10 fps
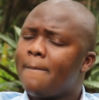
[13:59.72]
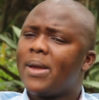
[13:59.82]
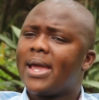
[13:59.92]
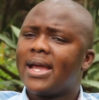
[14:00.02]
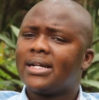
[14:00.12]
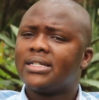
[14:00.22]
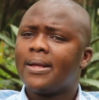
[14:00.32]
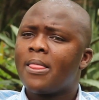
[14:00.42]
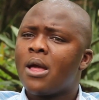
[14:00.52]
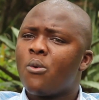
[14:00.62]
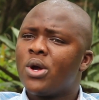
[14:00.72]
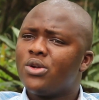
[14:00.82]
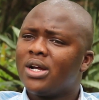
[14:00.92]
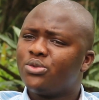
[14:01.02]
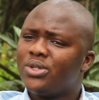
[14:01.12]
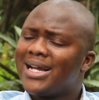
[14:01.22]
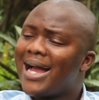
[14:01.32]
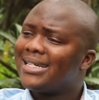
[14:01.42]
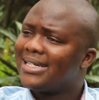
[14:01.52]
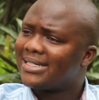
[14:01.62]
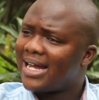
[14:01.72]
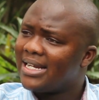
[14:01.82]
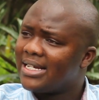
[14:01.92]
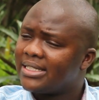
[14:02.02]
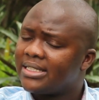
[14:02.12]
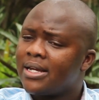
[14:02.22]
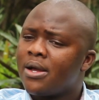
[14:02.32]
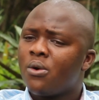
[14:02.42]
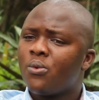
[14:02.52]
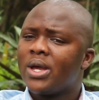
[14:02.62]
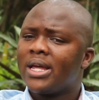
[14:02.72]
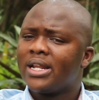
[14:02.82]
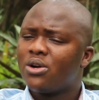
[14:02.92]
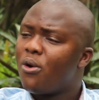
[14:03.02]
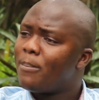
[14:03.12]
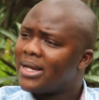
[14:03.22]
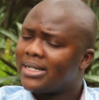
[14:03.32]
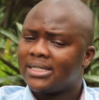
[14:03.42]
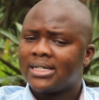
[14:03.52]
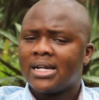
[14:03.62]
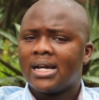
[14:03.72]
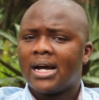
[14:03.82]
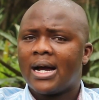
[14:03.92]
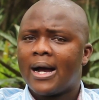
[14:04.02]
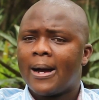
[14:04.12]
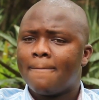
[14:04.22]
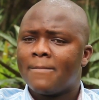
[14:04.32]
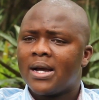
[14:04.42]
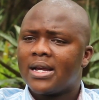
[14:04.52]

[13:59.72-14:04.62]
per hectare. When we are doing under dryland, we recommend from